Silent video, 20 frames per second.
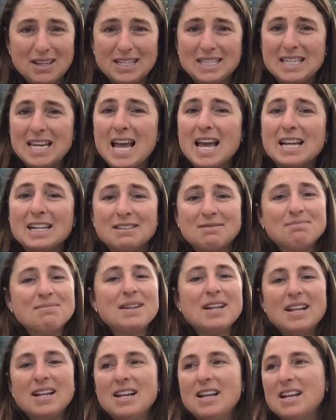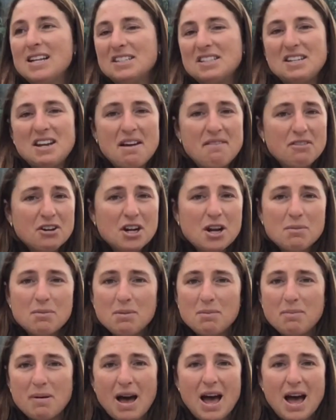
That's it. It's never coming